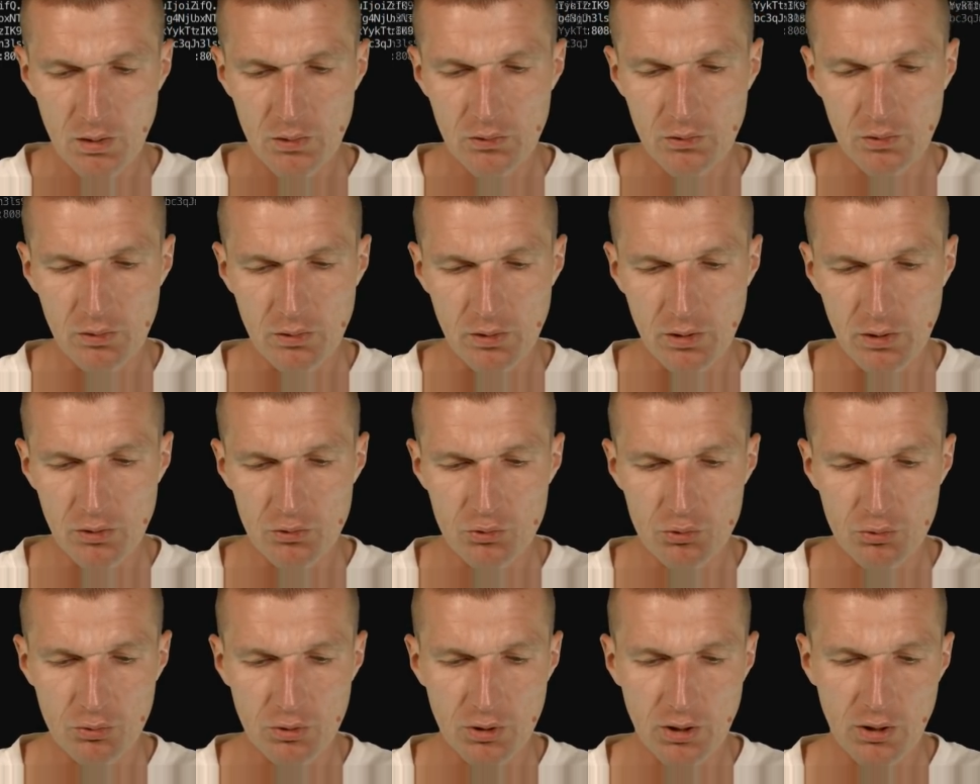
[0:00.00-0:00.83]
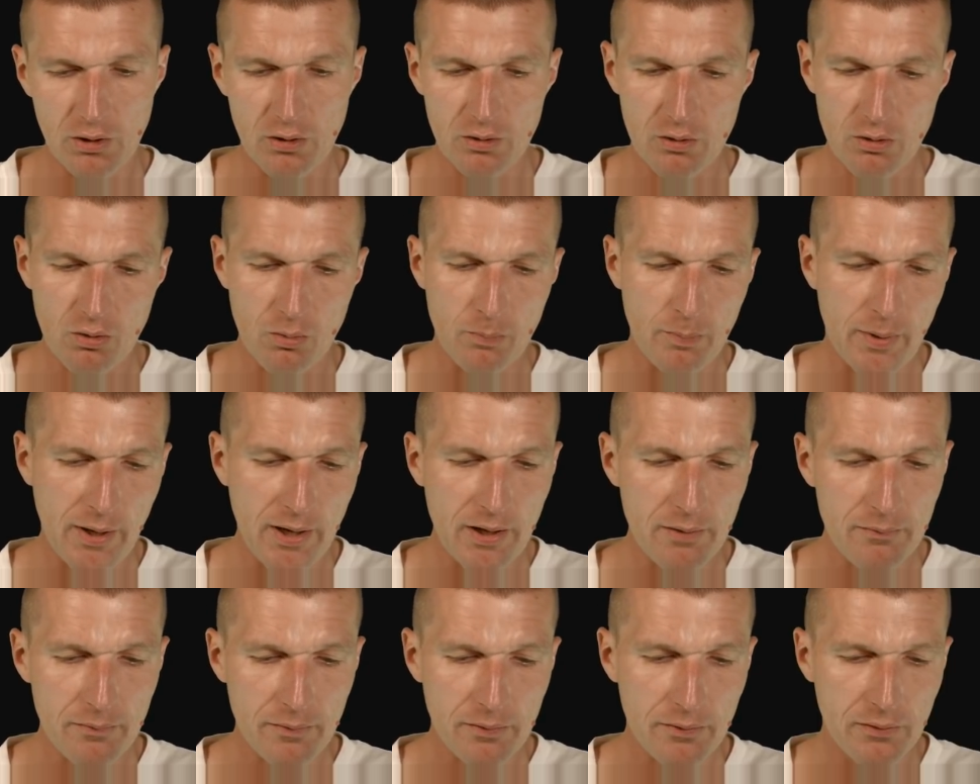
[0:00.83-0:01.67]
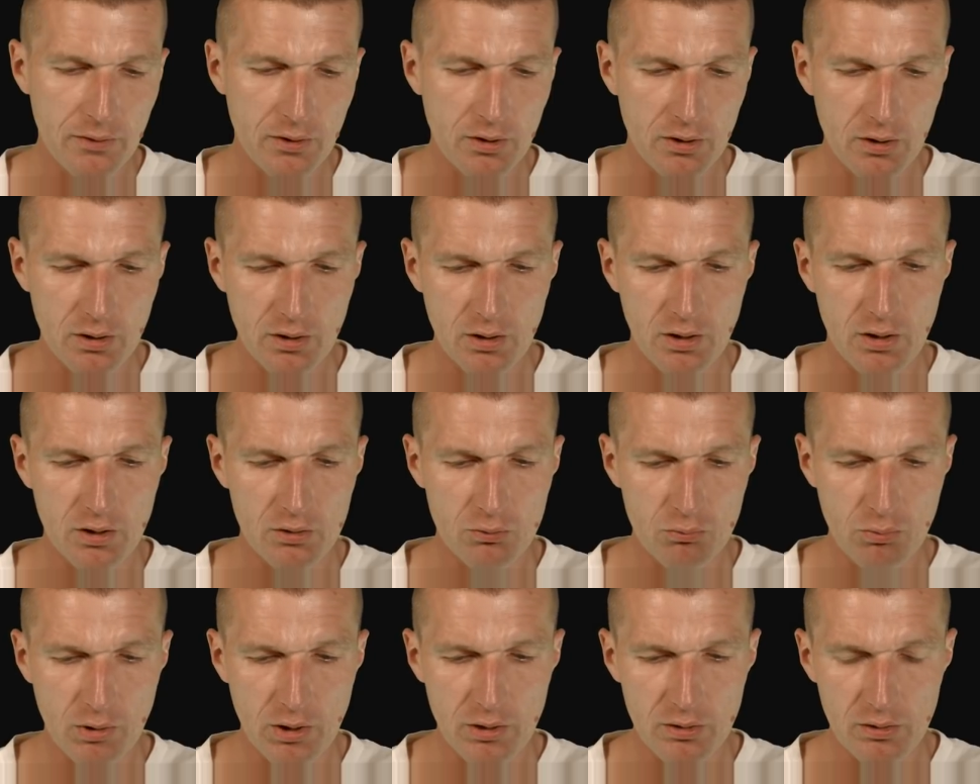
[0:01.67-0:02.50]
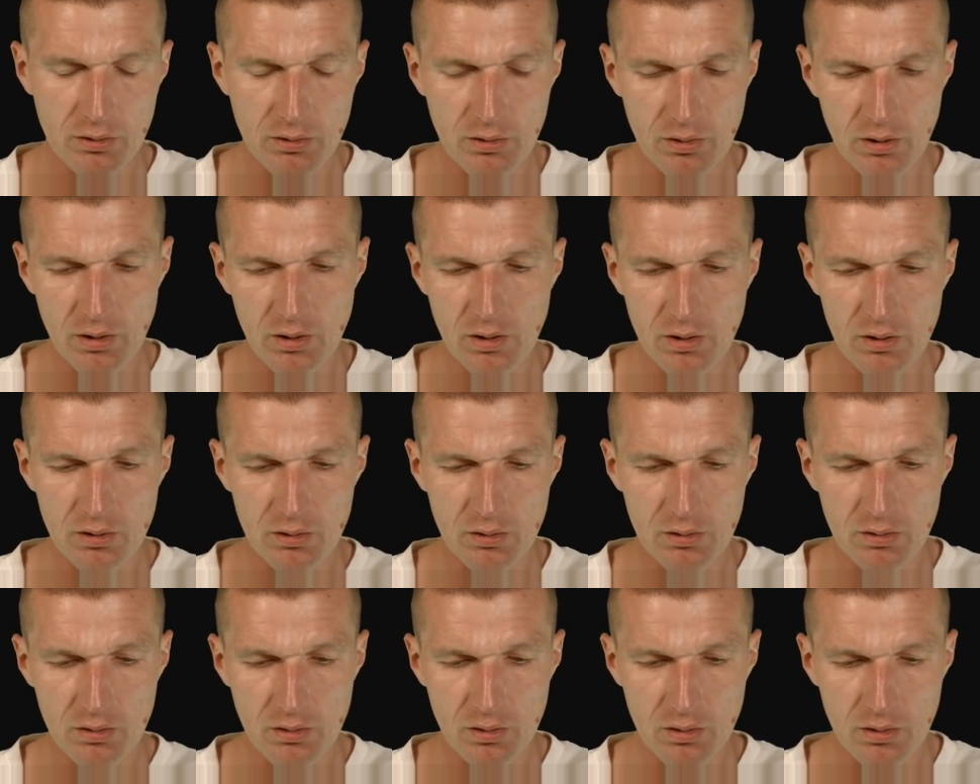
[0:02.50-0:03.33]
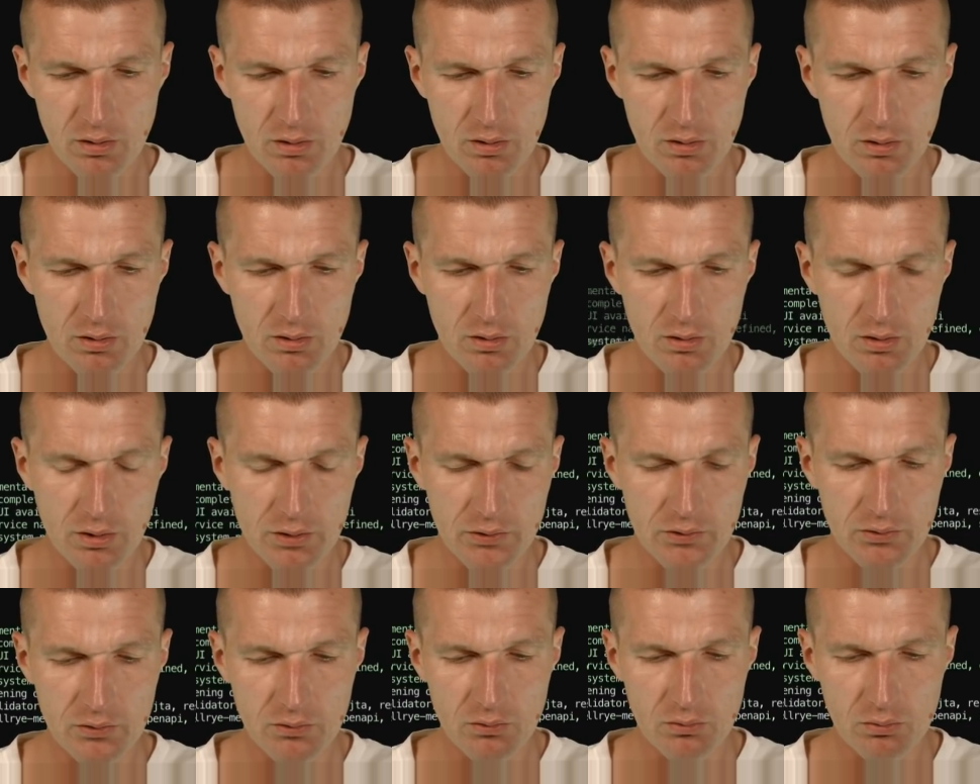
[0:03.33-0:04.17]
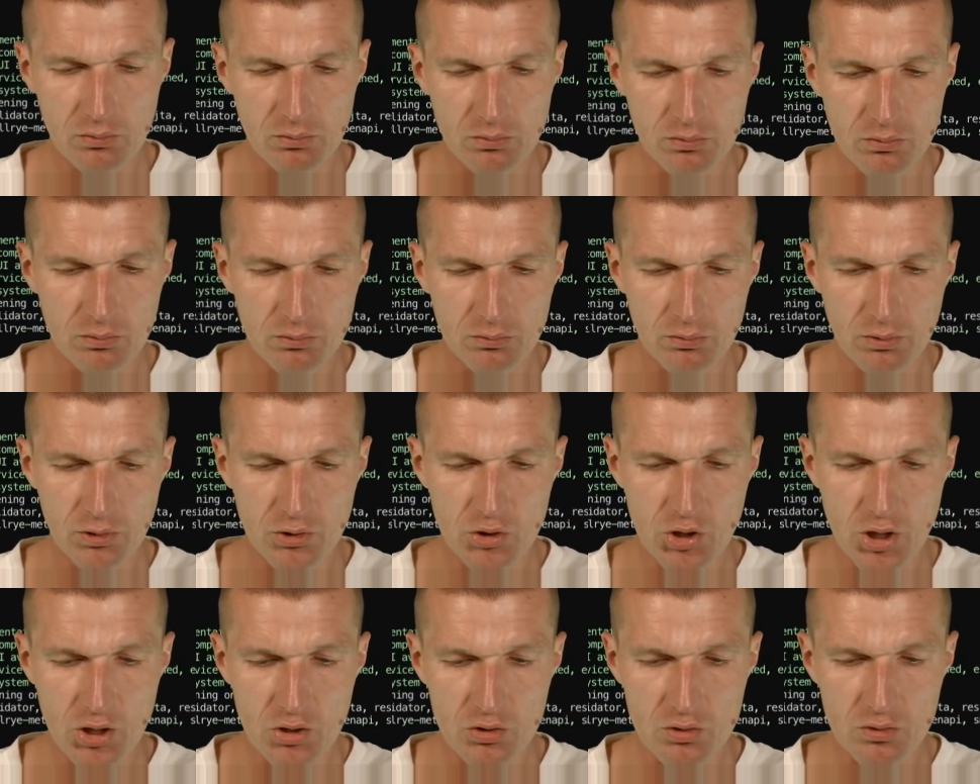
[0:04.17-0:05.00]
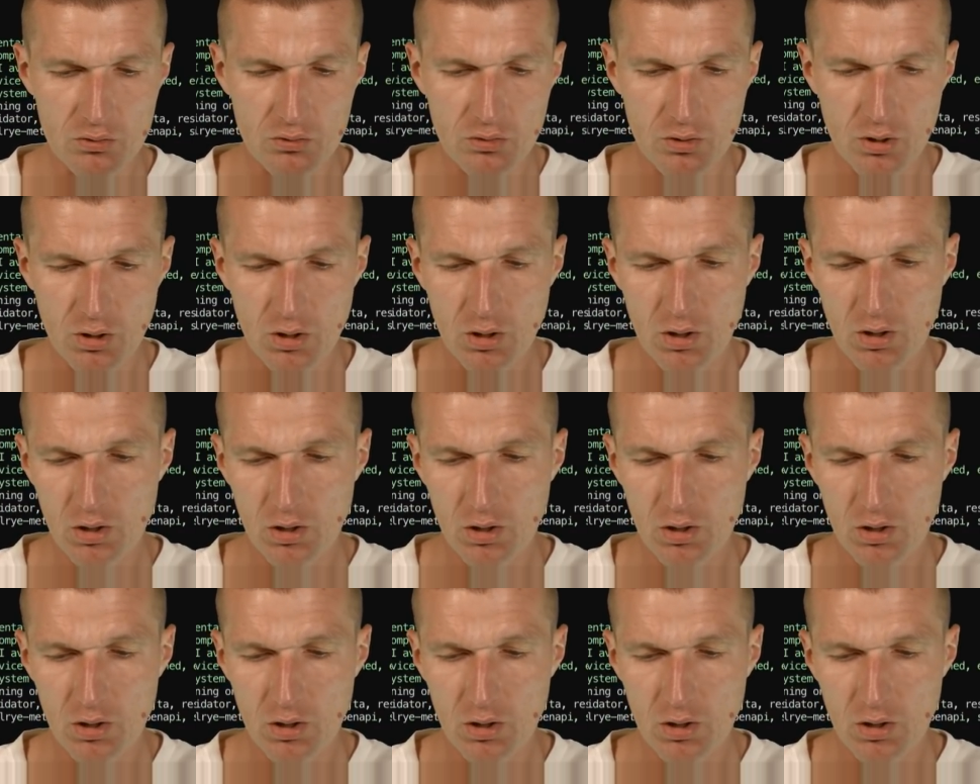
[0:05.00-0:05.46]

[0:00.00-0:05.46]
So, and it should now compile everything and run and listen to the changes.